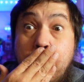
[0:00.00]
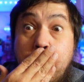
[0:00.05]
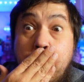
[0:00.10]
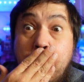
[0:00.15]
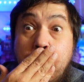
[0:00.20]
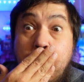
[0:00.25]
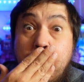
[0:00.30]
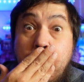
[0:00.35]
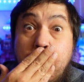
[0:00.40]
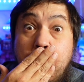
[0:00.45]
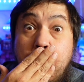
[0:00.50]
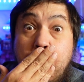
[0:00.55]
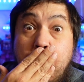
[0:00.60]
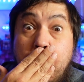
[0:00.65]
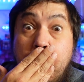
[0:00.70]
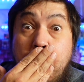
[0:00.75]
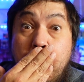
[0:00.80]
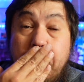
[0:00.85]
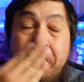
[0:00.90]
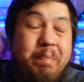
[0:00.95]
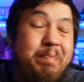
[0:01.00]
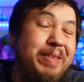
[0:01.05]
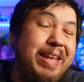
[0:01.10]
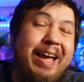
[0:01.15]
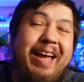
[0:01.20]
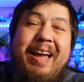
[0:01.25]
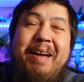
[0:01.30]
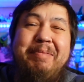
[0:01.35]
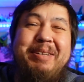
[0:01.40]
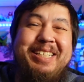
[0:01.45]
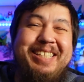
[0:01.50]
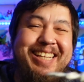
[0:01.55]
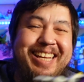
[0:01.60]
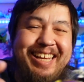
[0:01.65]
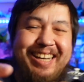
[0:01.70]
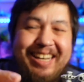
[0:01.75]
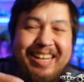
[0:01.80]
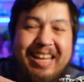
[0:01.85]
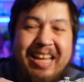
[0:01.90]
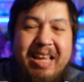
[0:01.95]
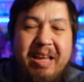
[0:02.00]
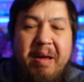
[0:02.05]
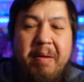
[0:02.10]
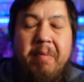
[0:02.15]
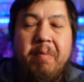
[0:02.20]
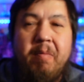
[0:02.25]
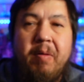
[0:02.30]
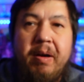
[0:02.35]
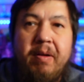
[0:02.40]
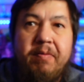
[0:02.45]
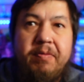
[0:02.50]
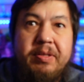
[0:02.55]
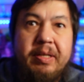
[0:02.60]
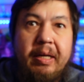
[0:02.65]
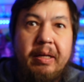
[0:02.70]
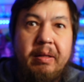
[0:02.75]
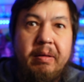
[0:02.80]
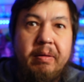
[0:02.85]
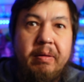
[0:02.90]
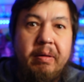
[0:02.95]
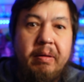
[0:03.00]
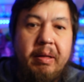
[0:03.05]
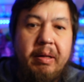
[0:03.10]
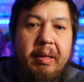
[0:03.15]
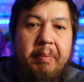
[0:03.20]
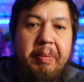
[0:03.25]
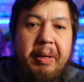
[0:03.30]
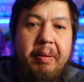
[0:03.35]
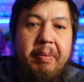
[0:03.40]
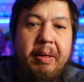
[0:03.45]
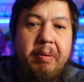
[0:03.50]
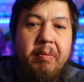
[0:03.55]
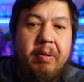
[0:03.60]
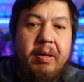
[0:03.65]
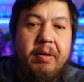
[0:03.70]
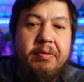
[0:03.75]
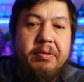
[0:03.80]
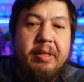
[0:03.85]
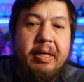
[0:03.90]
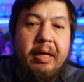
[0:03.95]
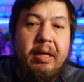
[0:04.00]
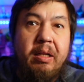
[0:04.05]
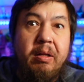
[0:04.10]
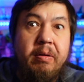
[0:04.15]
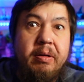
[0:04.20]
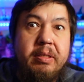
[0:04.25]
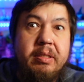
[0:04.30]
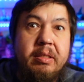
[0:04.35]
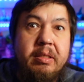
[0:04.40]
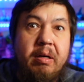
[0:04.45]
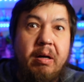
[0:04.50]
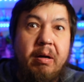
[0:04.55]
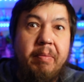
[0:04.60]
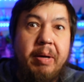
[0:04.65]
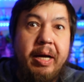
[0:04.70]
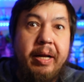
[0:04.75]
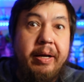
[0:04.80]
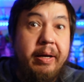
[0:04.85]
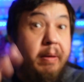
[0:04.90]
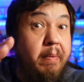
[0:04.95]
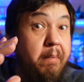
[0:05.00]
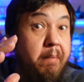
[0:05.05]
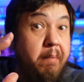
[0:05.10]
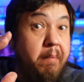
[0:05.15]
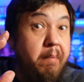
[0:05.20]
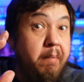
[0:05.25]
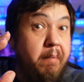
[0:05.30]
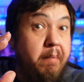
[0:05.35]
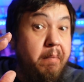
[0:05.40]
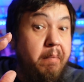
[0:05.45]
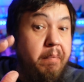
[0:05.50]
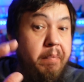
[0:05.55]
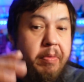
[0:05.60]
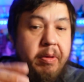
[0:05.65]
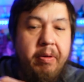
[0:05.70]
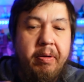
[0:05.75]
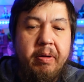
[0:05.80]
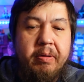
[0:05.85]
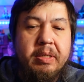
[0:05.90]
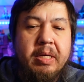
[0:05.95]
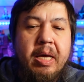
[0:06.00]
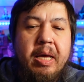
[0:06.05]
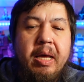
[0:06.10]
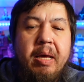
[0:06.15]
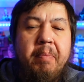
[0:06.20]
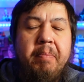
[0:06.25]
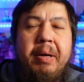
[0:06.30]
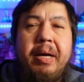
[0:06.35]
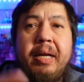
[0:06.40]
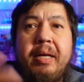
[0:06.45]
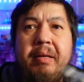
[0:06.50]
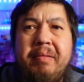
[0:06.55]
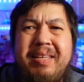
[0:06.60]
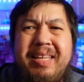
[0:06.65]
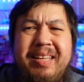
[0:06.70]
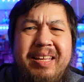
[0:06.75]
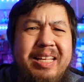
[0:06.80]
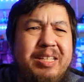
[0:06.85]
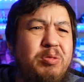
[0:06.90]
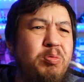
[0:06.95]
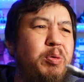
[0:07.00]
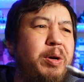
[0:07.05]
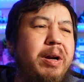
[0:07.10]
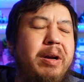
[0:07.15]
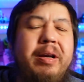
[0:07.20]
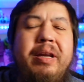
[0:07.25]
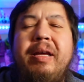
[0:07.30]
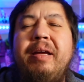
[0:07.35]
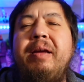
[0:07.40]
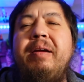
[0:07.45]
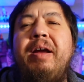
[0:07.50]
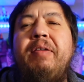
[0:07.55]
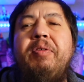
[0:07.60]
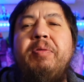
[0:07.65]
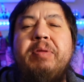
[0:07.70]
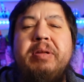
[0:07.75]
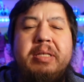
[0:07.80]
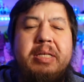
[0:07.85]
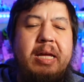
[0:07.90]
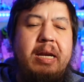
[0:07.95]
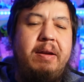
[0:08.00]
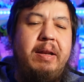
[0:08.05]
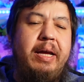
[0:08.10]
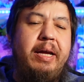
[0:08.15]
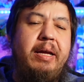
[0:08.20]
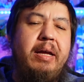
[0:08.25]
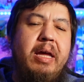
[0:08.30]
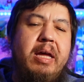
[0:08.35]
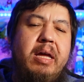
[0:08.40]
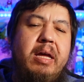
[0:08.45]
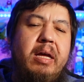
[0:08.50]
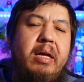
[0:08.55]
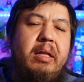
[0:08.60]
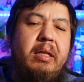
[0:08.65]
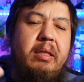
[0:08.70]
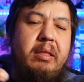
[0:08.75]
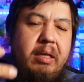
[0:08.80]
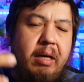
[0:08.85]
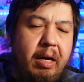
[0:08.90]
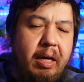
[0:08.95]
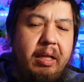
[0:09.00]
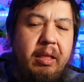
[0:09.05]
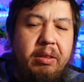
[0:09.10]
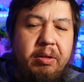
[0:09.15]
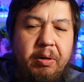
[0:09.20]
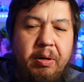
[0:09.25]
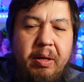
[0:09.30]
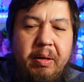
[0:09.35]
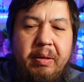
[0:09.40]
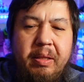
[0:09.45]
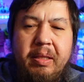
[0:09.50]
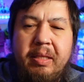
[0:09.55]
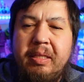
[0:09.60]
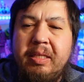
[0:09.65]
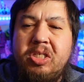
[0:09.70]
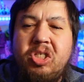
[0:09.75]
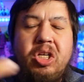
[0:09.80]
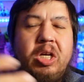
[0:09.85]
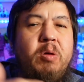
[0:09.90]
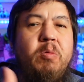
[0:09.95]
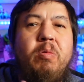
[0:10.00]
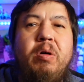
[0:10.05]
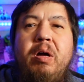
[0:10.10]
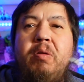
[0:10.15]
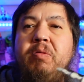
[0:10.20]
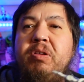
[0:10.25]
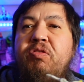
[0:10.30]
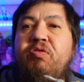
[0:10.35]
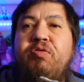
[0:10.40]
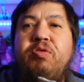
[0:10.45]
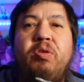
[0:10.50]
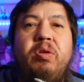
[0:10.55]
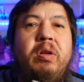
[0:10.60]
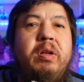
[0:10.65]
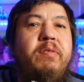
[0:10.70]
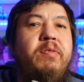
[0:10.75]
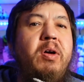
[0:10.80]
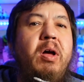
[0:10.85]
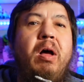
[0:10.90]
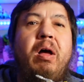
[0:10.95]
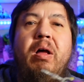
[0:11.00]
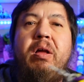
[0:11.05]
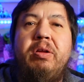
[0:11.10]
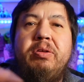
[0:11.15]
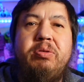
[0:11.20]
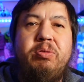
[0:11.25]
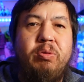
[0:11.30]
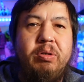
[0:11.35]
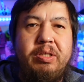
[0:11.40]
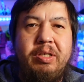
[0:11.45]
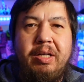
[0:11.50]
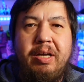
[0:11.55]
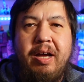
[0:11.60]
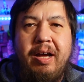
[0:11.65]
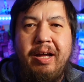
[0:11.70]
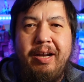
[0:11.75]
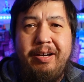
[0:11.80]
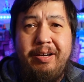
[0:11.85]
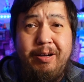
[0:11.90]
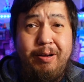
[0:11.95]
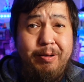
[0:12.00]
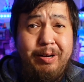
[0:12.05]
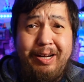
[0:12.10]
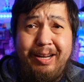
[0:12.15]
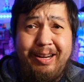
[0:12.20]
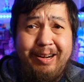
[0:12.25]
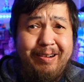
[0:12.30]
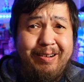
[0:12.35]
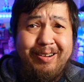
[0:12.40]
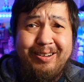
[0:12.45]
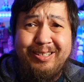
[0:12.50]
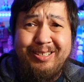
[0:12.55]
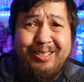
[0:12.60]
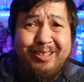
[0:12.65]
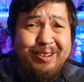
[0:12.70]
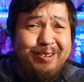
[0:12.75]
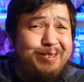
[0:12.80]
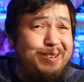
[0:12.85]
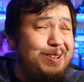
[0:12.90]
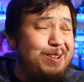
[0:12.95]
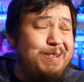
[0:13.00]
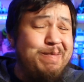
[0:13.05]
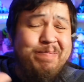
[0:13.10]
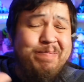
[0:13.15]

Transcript: Oh. I'm just kidding. One of Cyclon, uh, maybe one of Cyclonus's armada. Who knows? But it's weird. Everyone's kind of like talking through it, G1 was full of all sorts of continuity errors. So